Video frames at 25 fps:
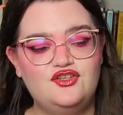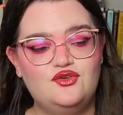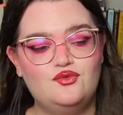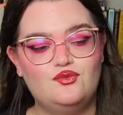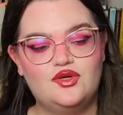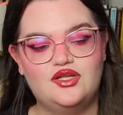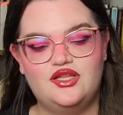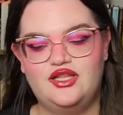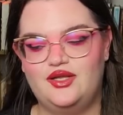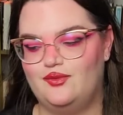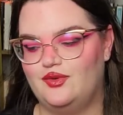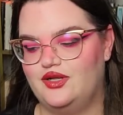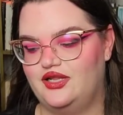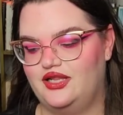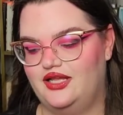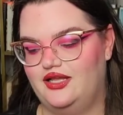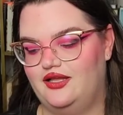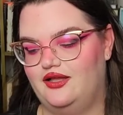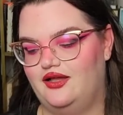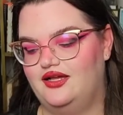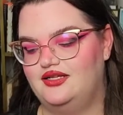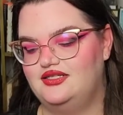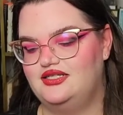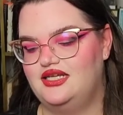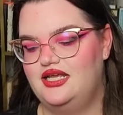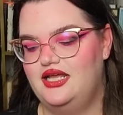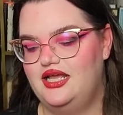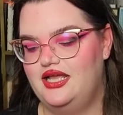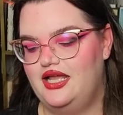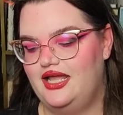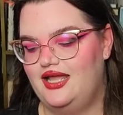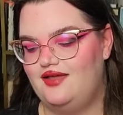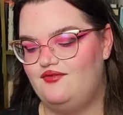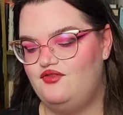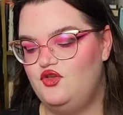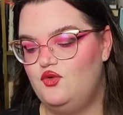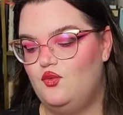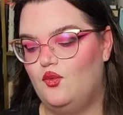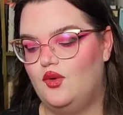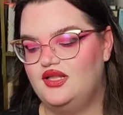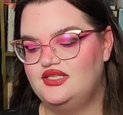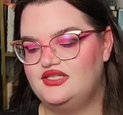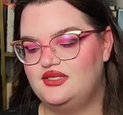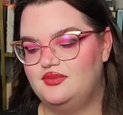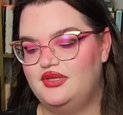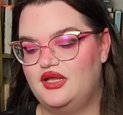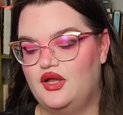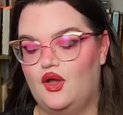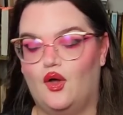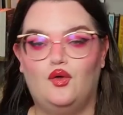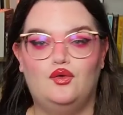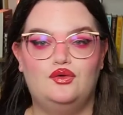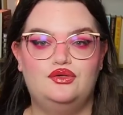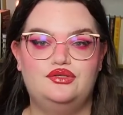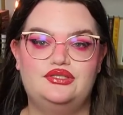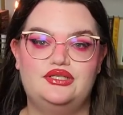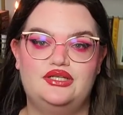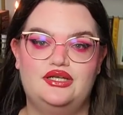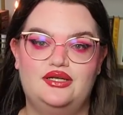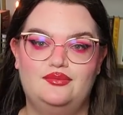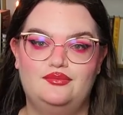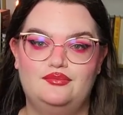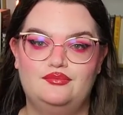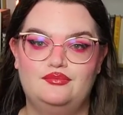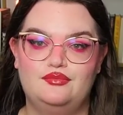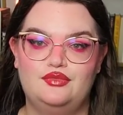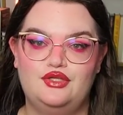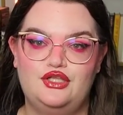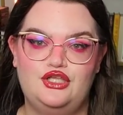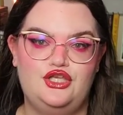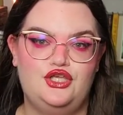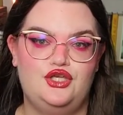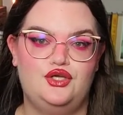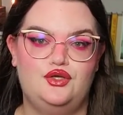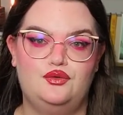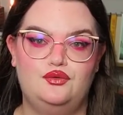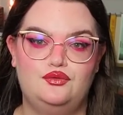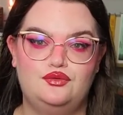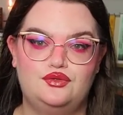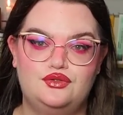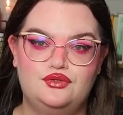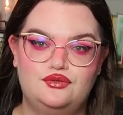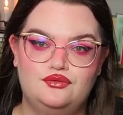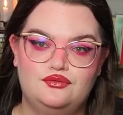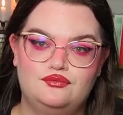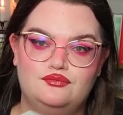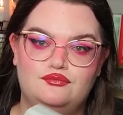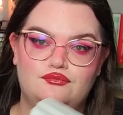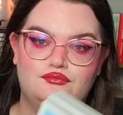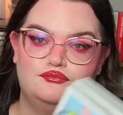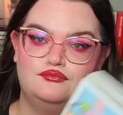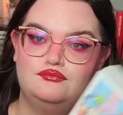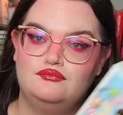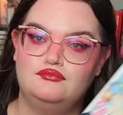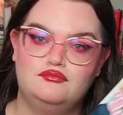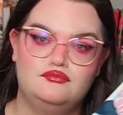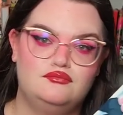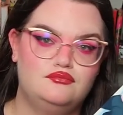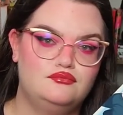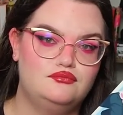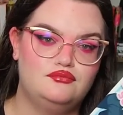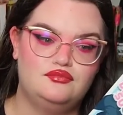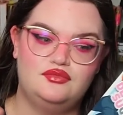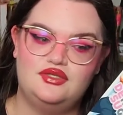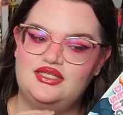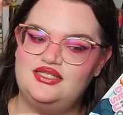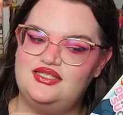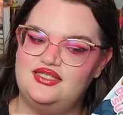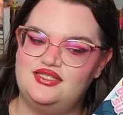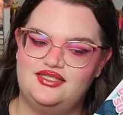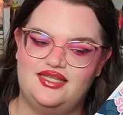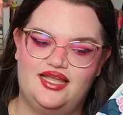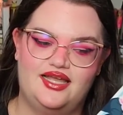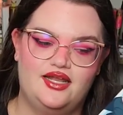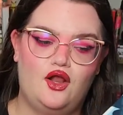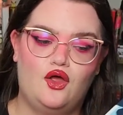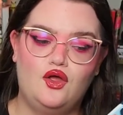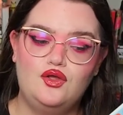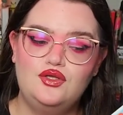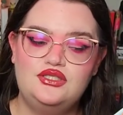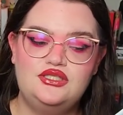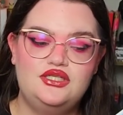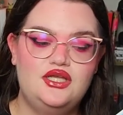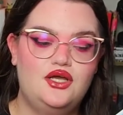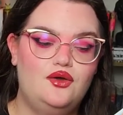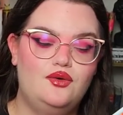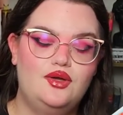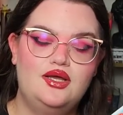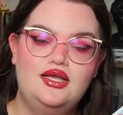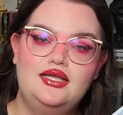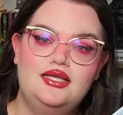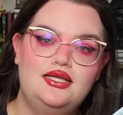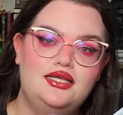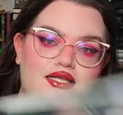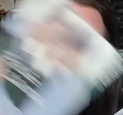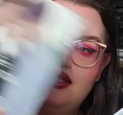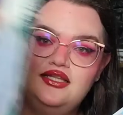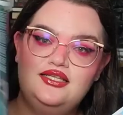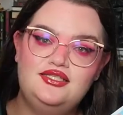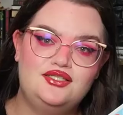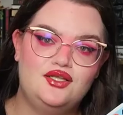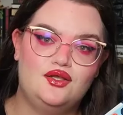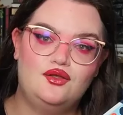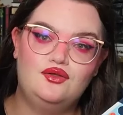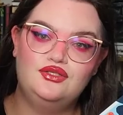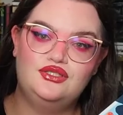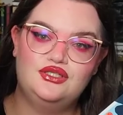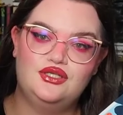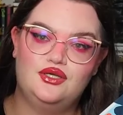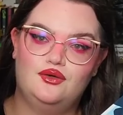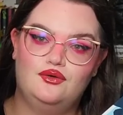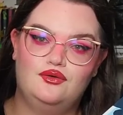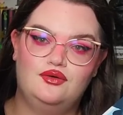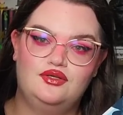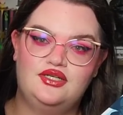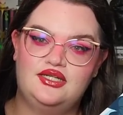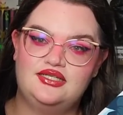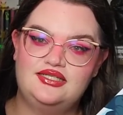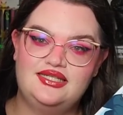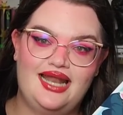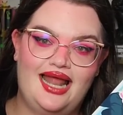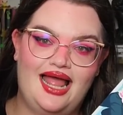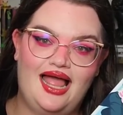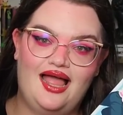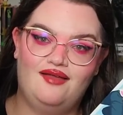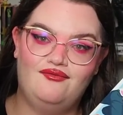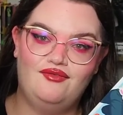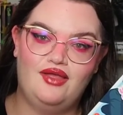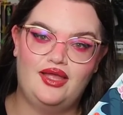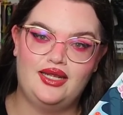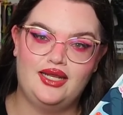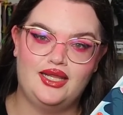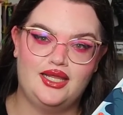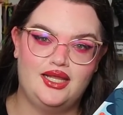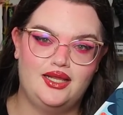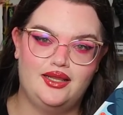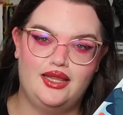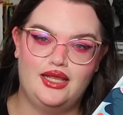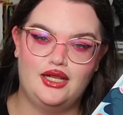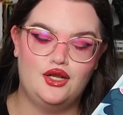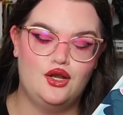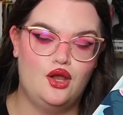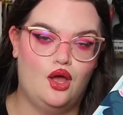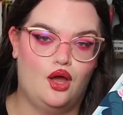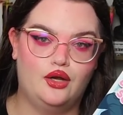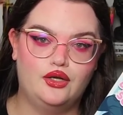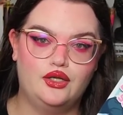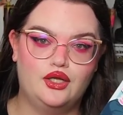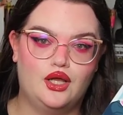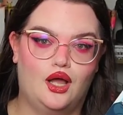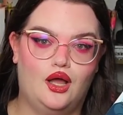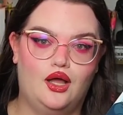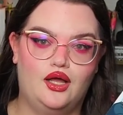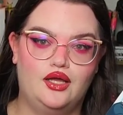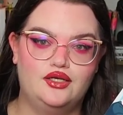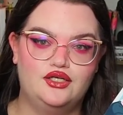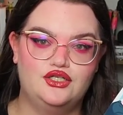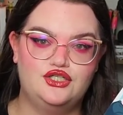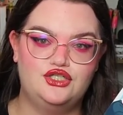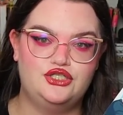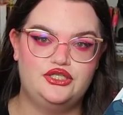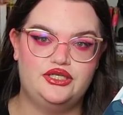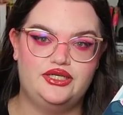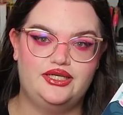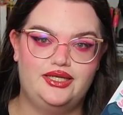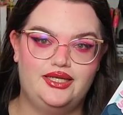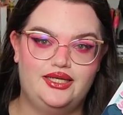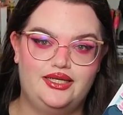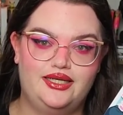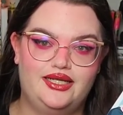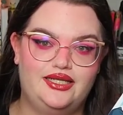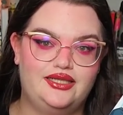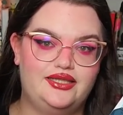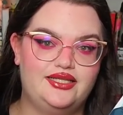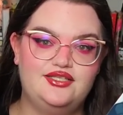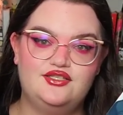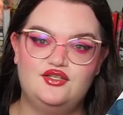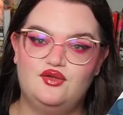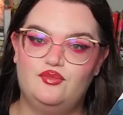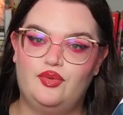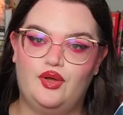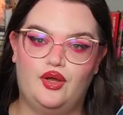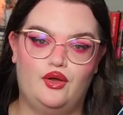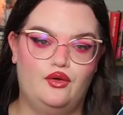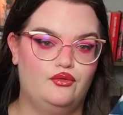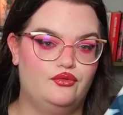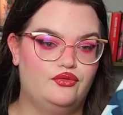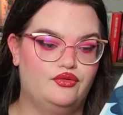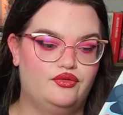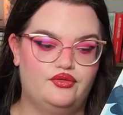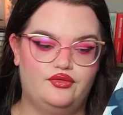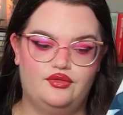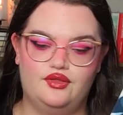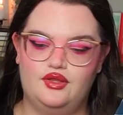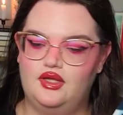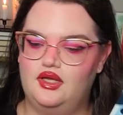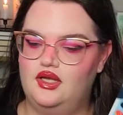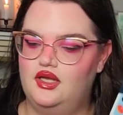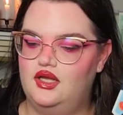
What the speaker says: are really, really good. If you want something wholesome, cute, this is it. Also, this also doesn't have any like non-con shit in it. These are both